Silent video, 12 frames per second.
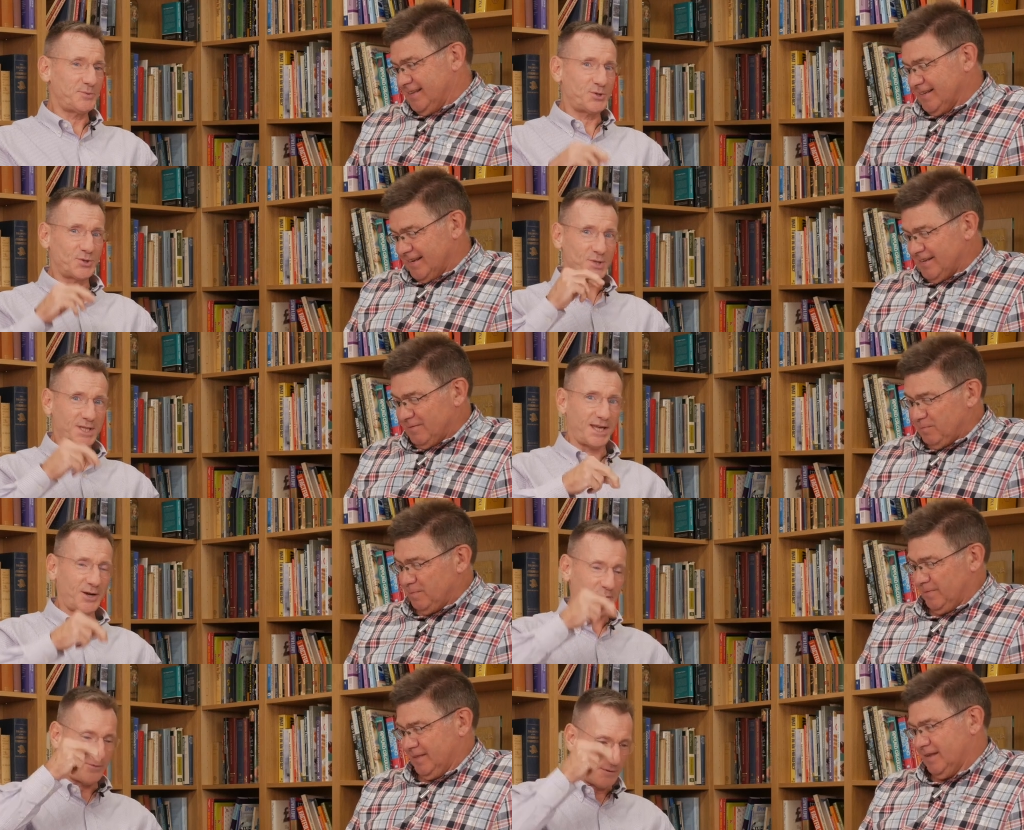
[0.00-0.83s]
Speaker 1: would you say
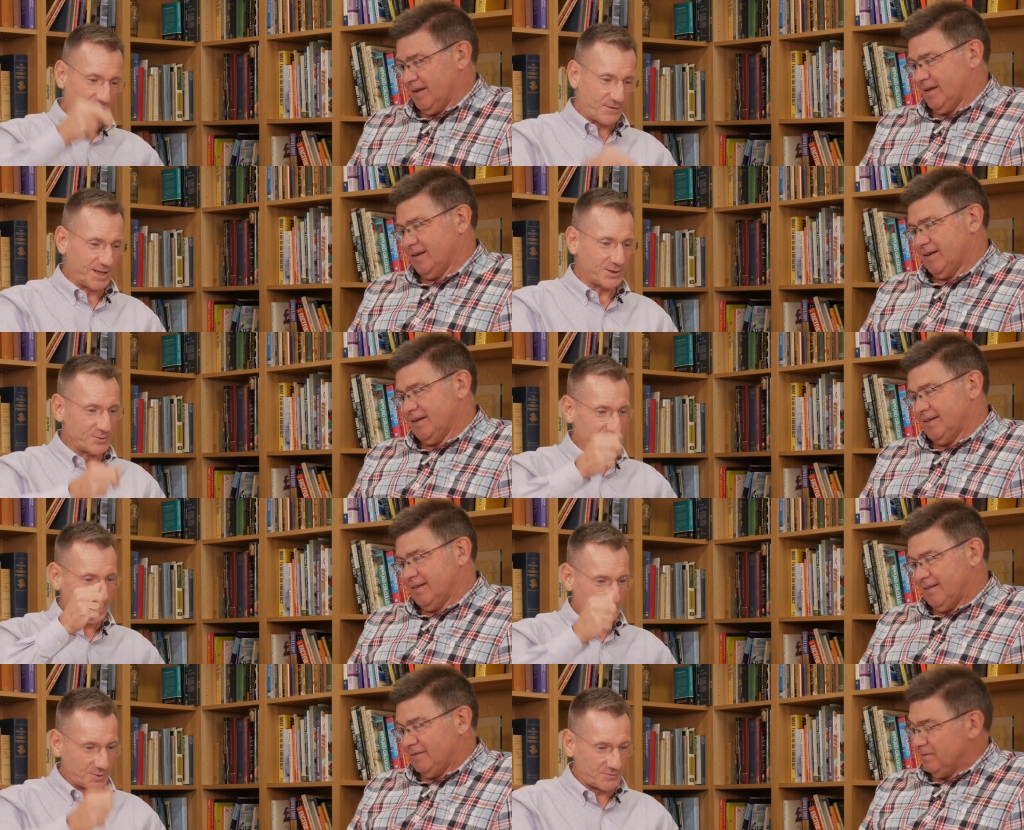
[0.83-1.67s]
of the files
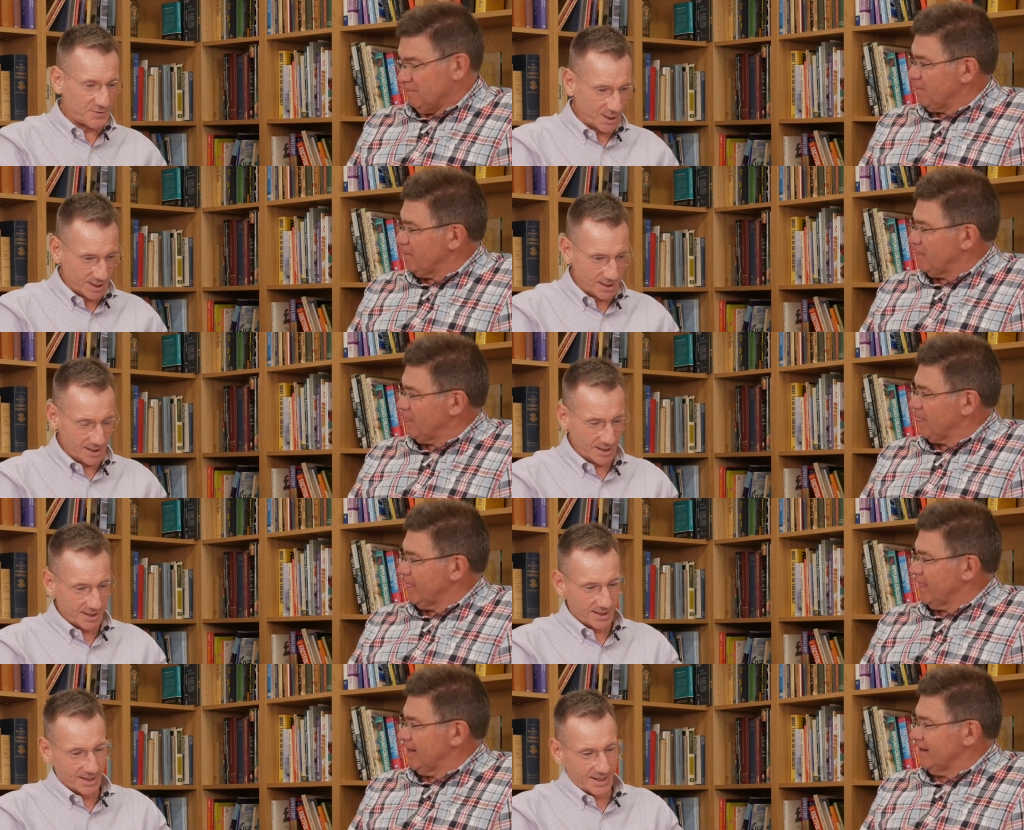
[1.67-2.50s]
that we've seen
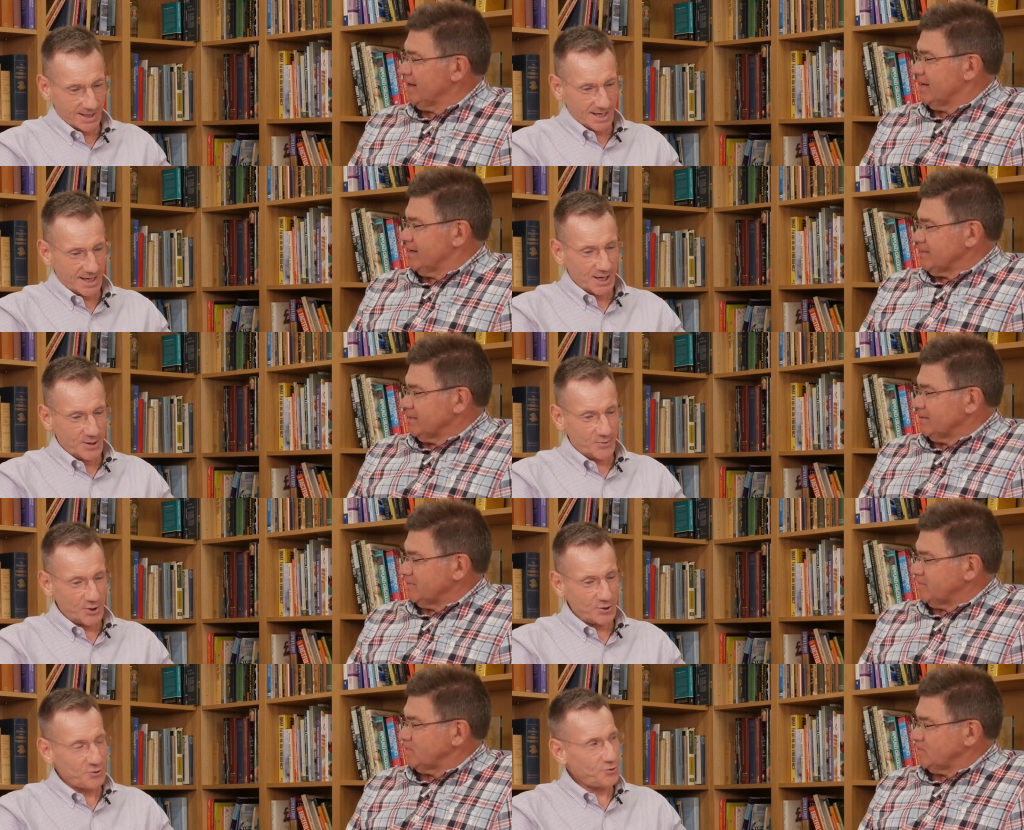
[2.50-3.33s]
where
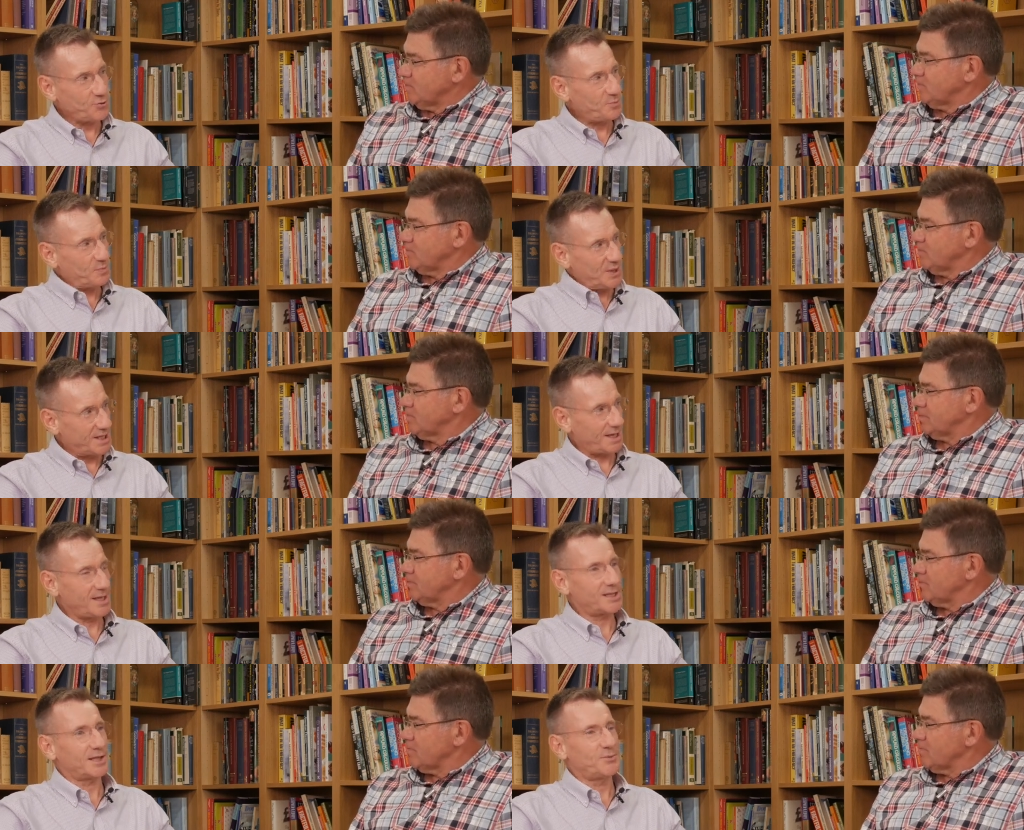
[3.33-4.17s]
you
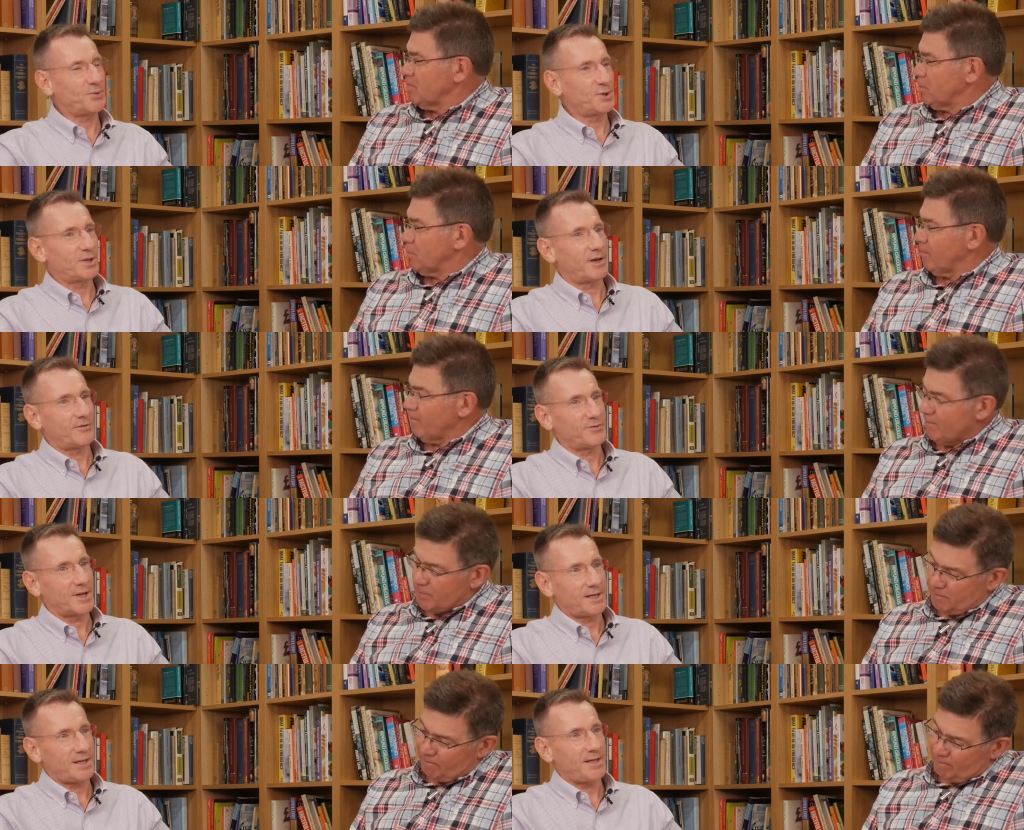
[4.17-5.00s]
potentially would have
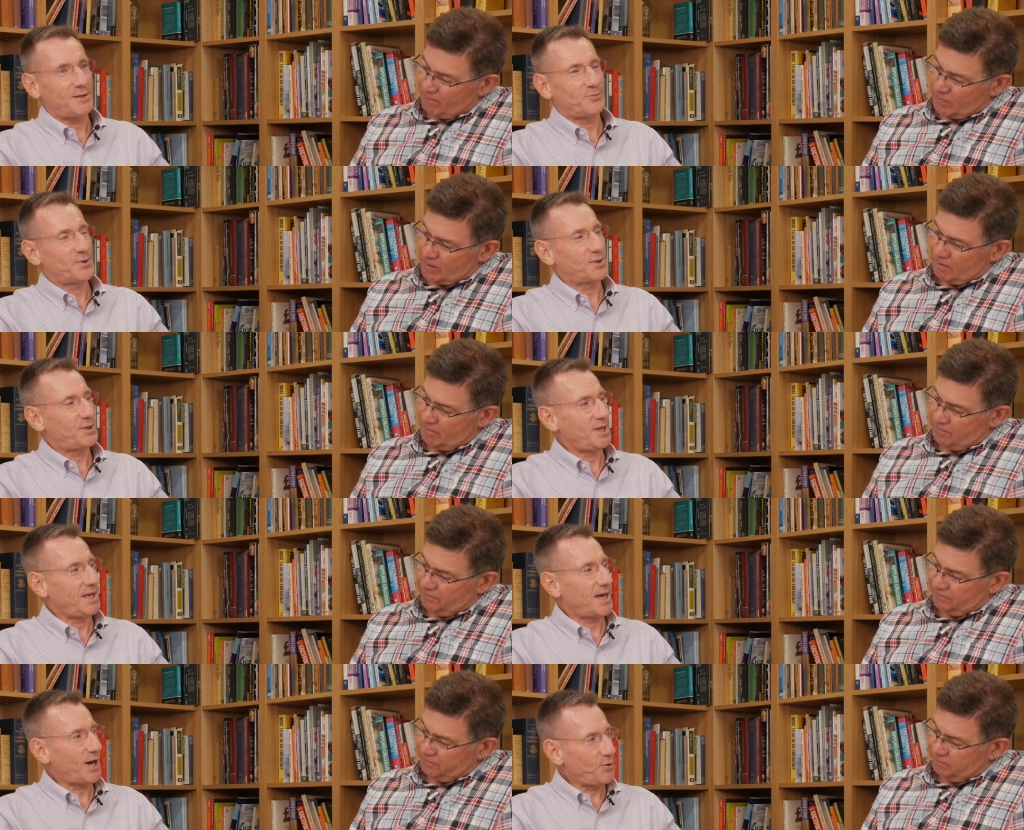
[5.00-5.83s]
agreed with
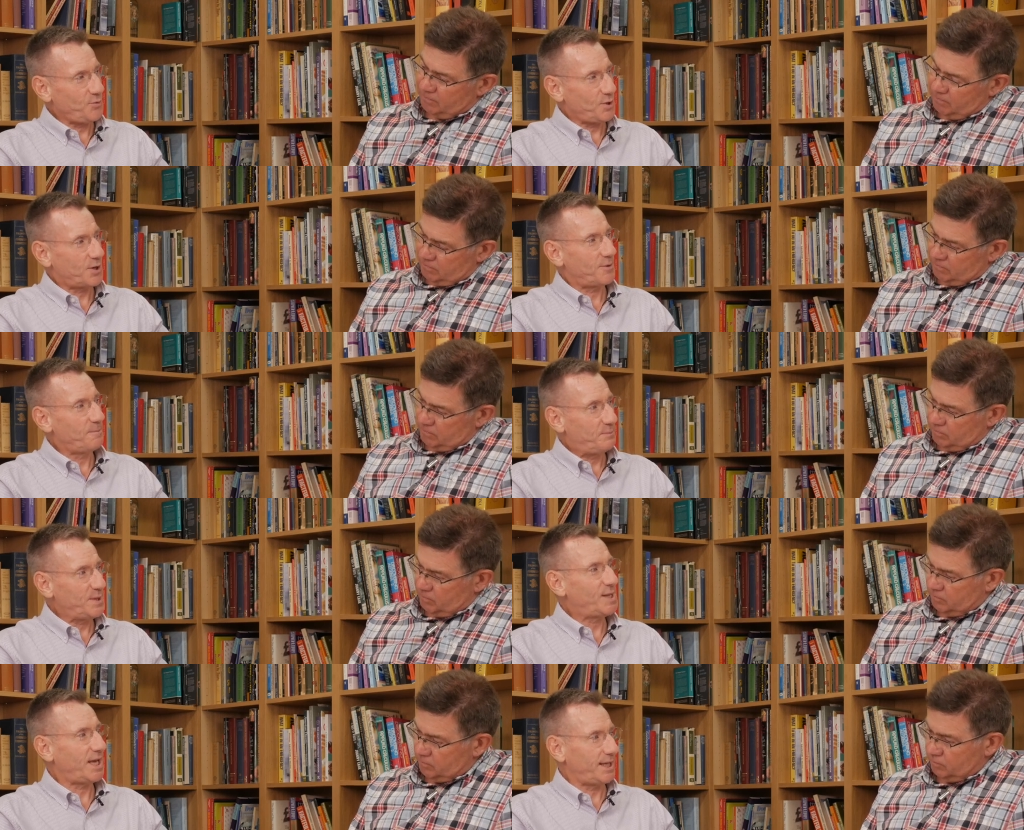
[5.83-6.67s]
the outcome
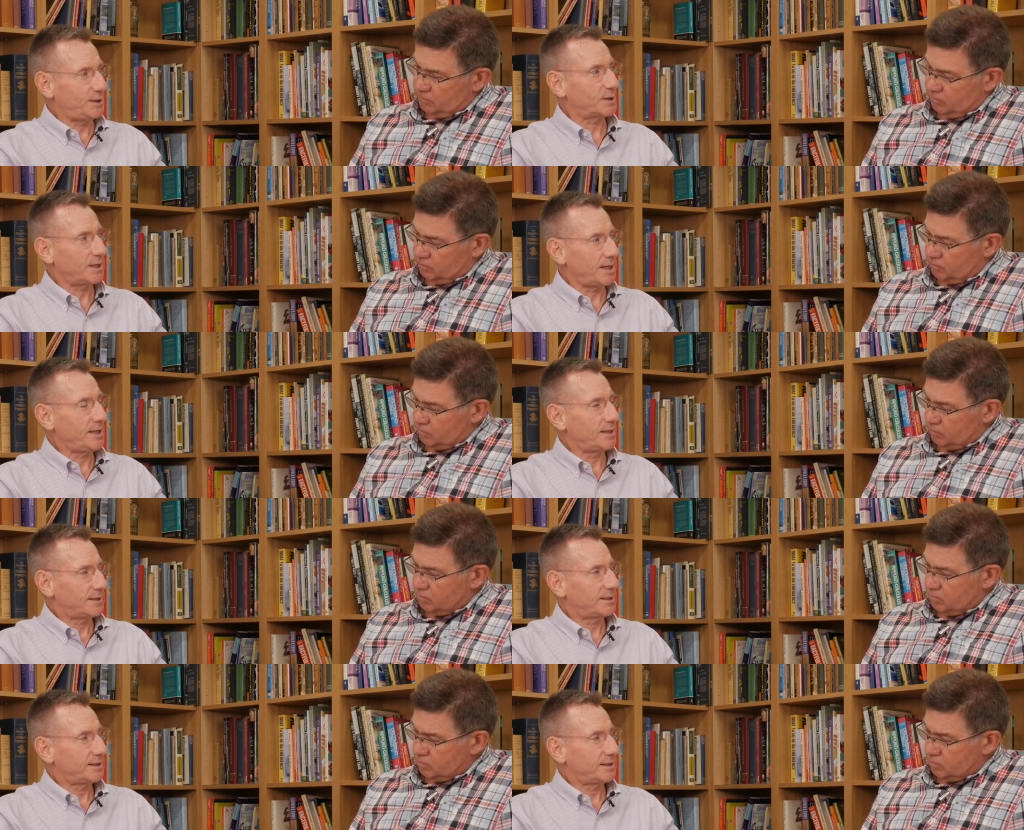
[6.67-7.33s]
potentially